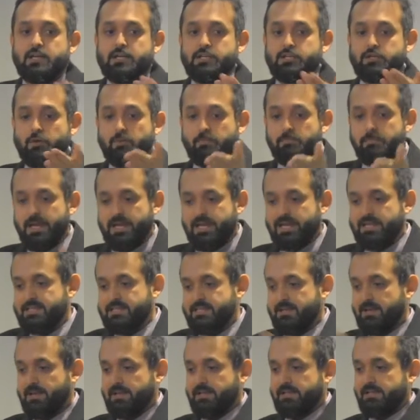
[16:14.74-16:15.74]
your billing
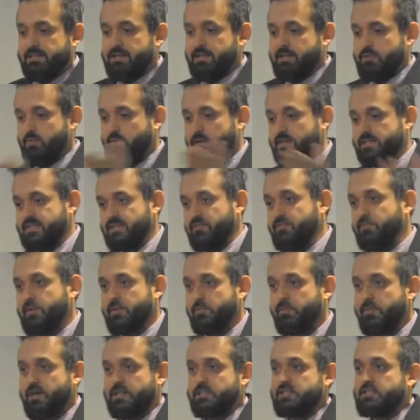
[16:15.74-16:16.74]
cycle that runs
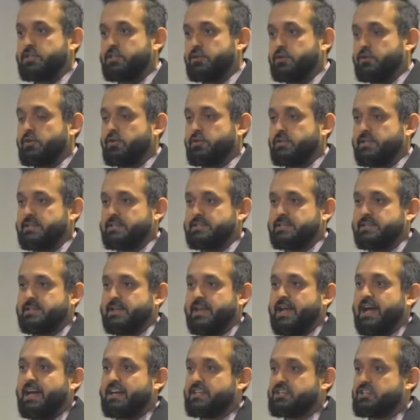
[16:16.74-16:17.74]
every month, you know, there's
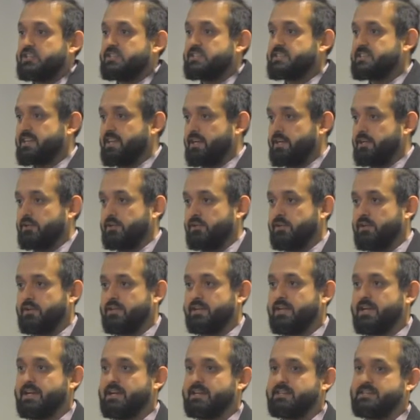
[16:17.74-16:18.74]
an action
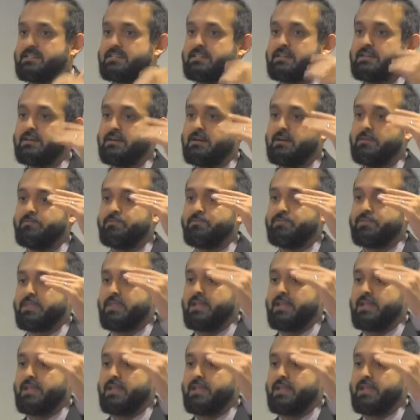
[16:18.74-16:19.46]
scheduler that